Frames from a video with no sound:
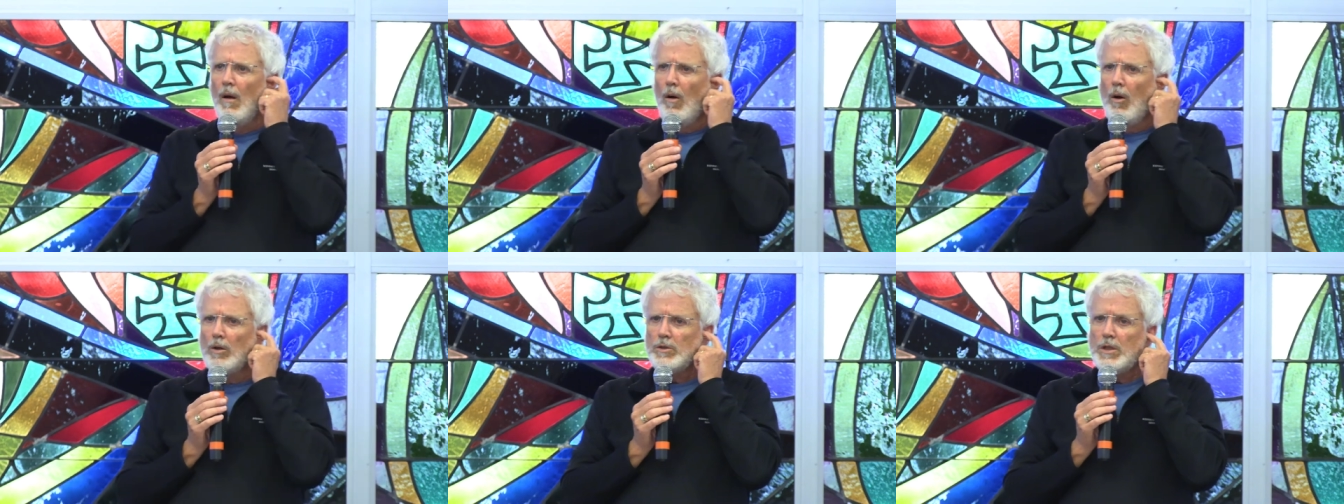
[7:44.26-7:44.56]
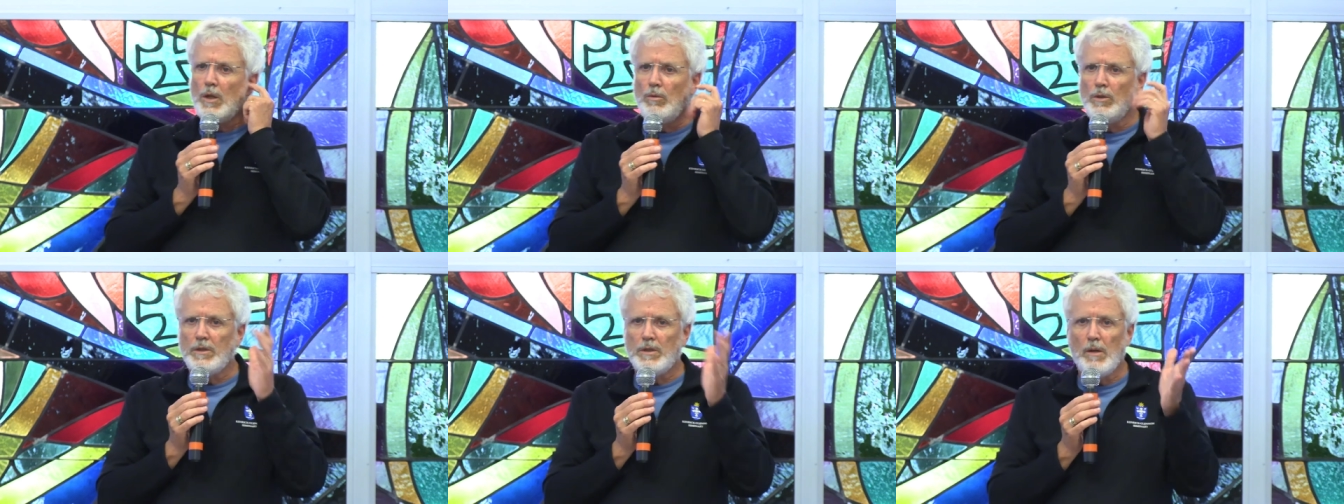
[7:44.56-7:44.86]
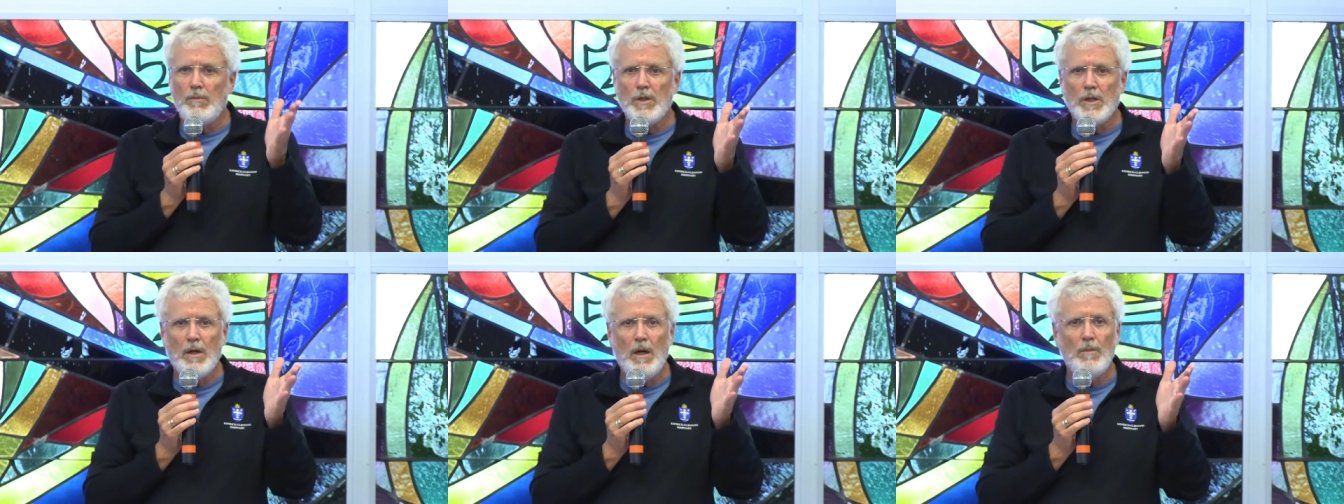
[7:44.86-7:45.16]
Also, when
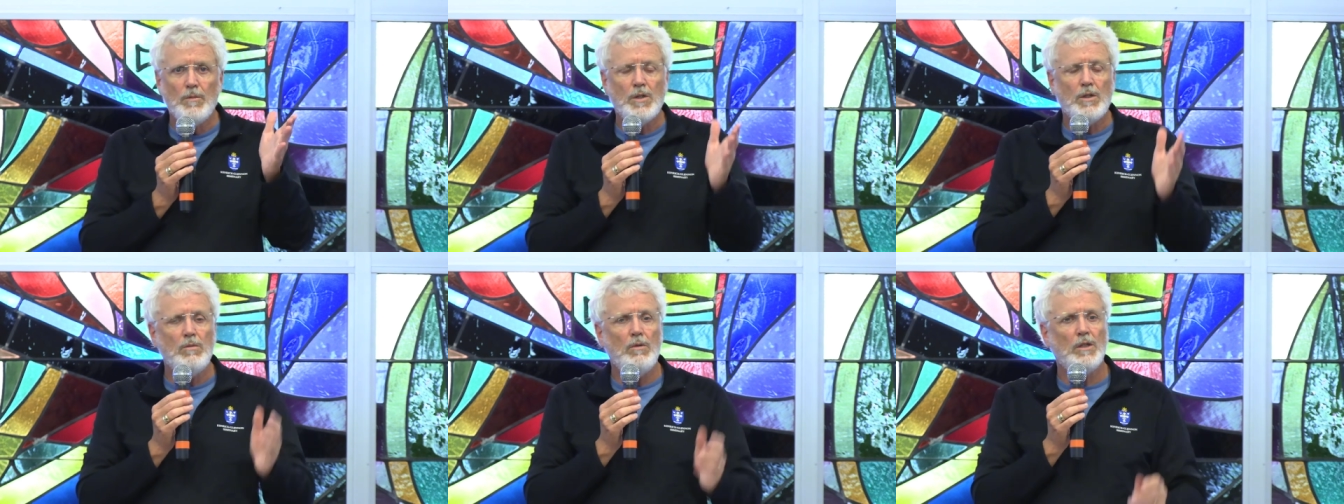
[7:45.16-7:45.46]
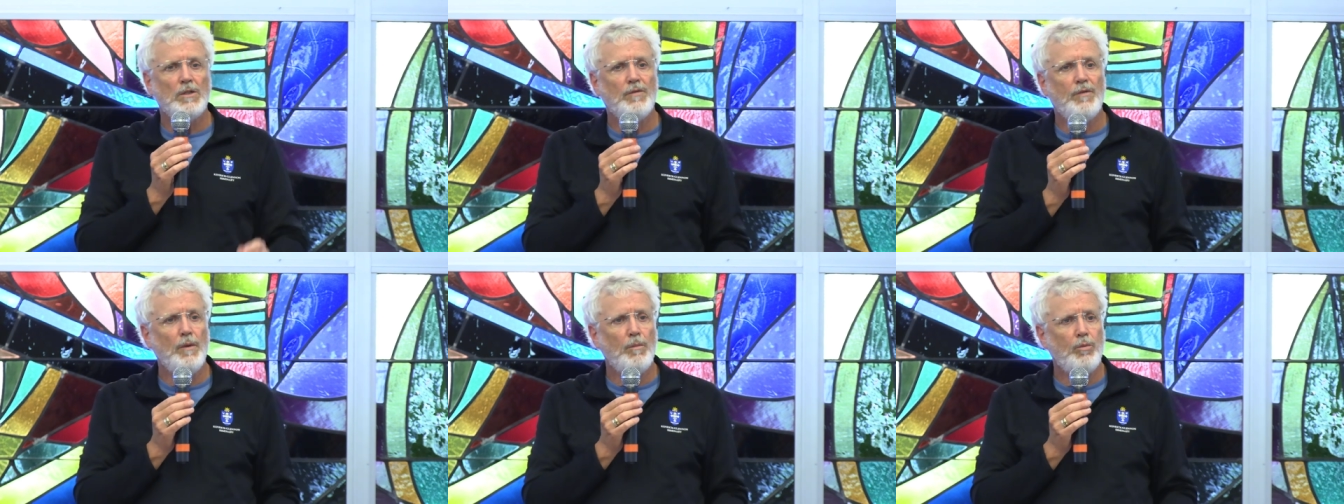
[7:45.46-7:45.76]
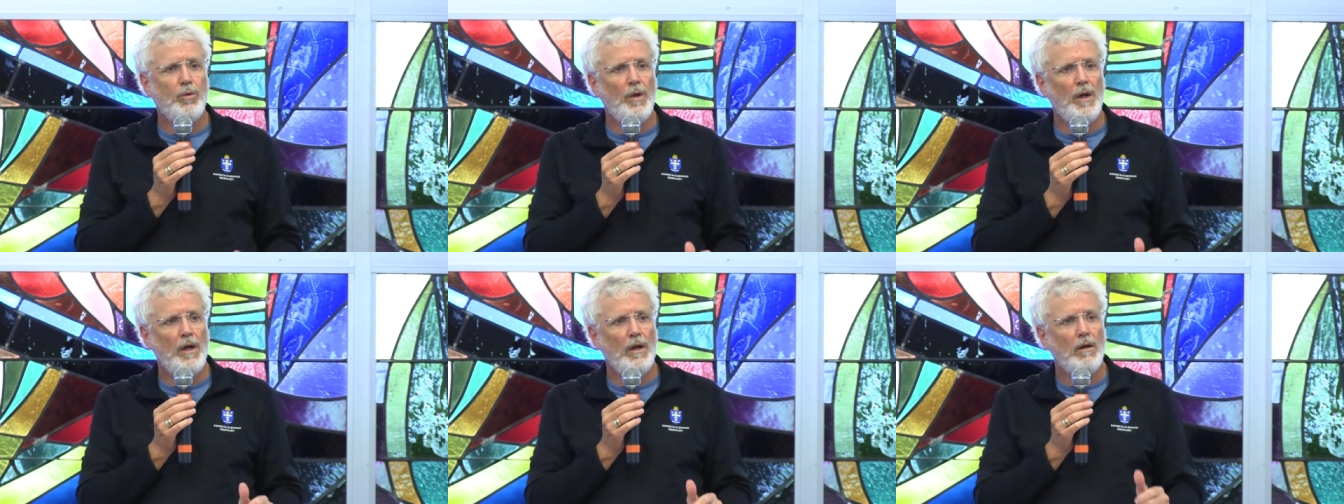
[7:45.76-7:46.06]
someone comes to us for
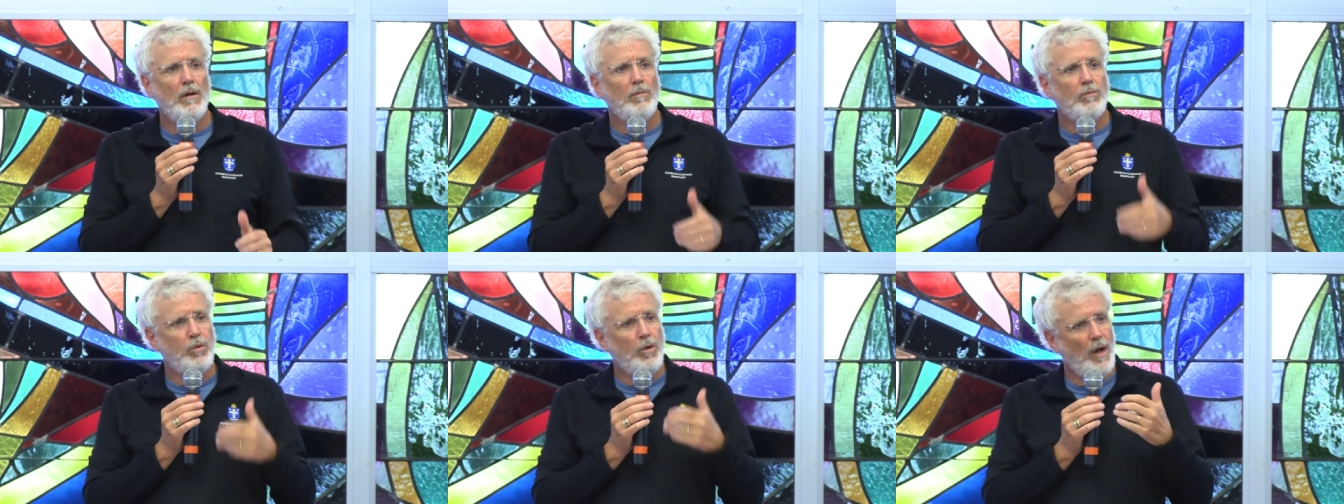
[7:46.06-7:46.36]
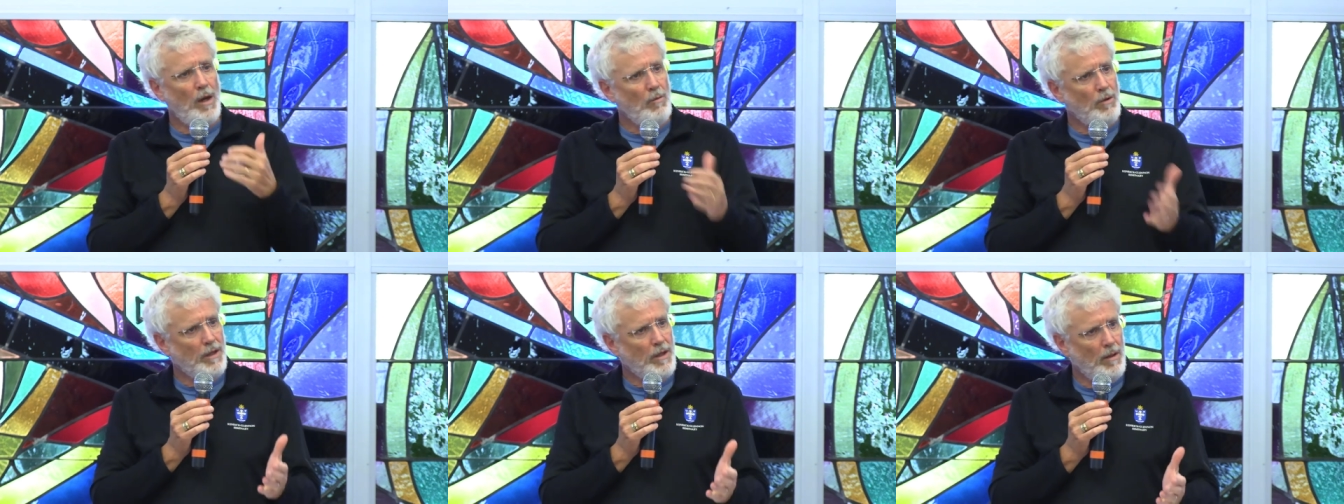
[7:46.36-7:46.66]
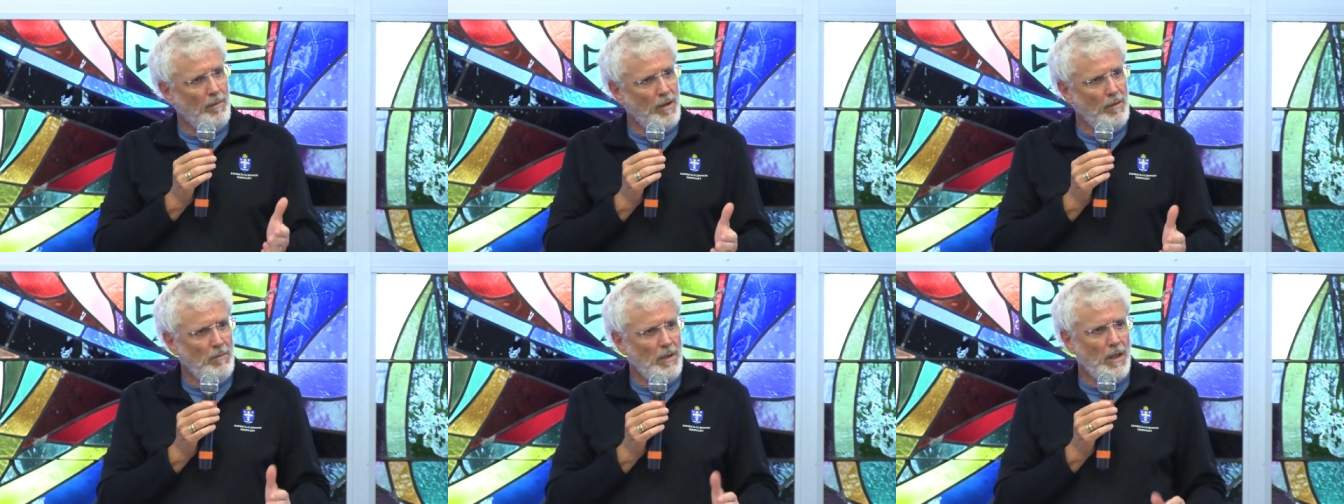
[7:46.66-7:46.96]
prayer, pray with
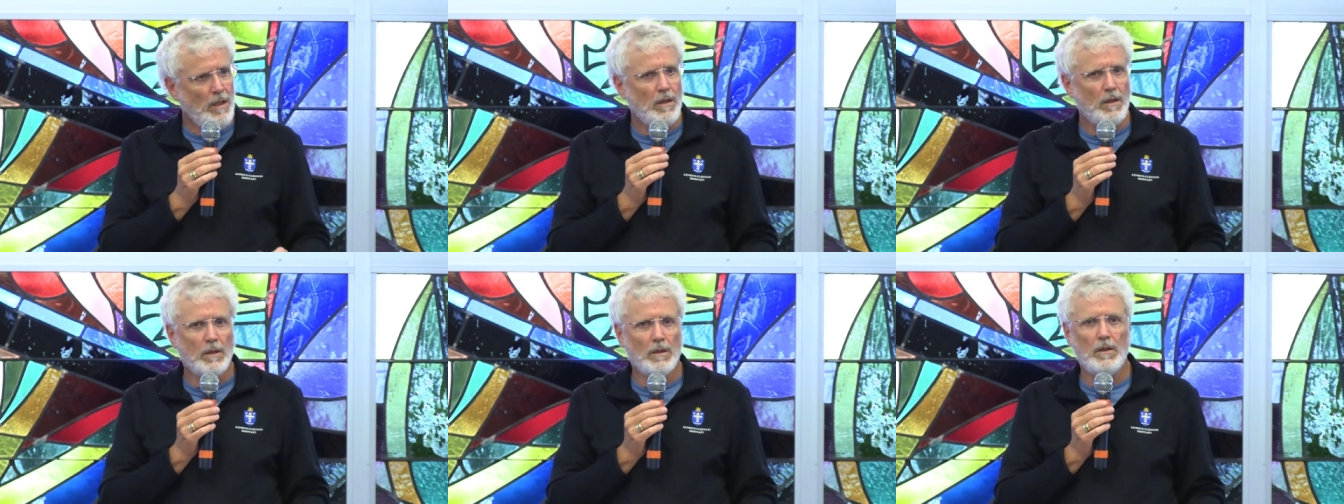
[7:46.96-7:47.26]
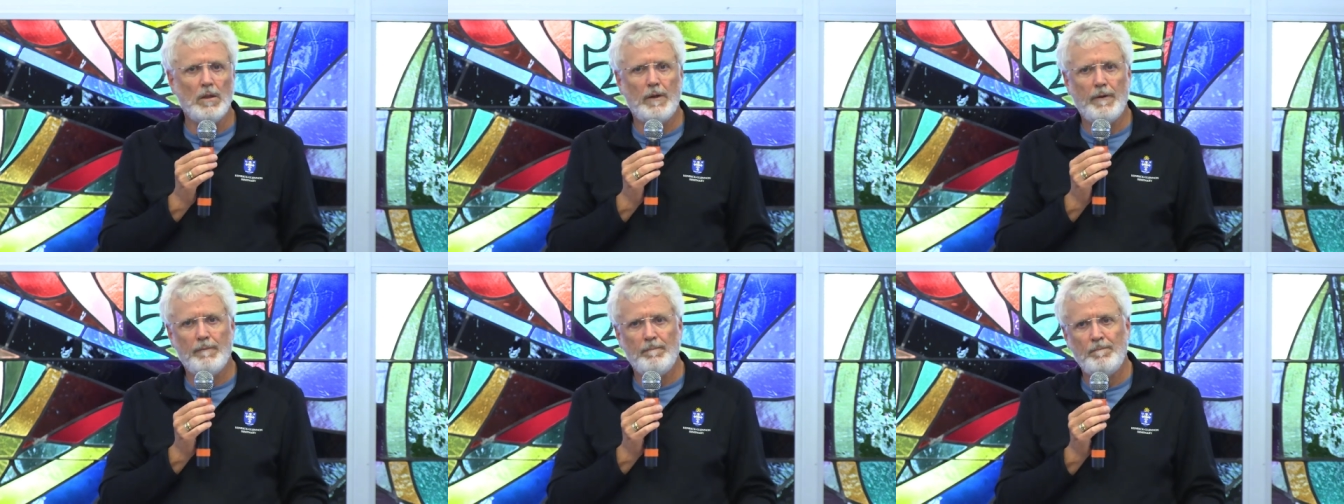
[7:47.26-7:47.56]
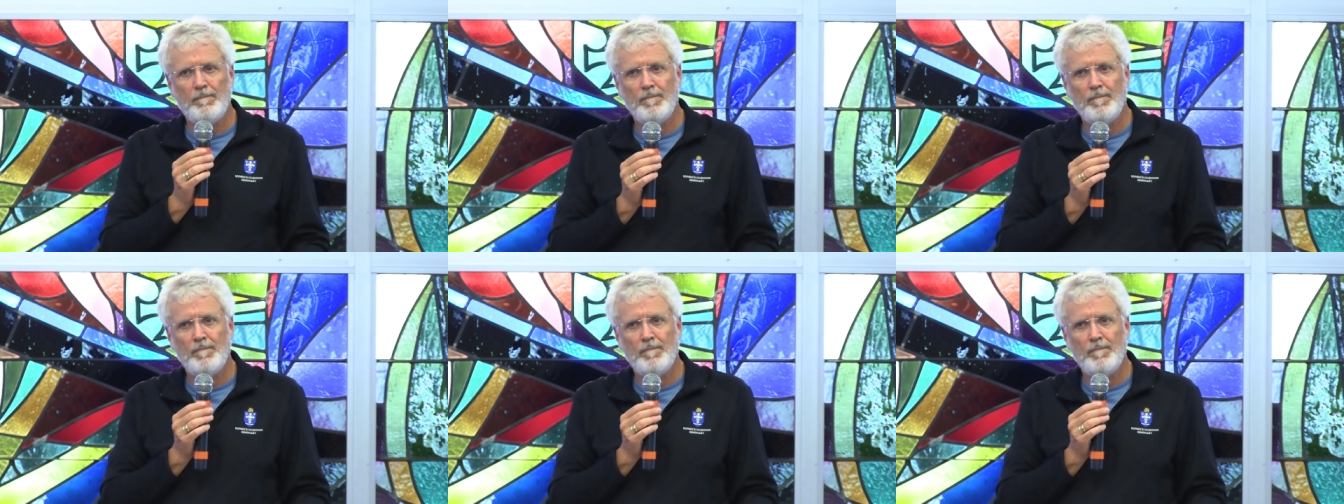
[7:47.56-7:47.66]
them immediately.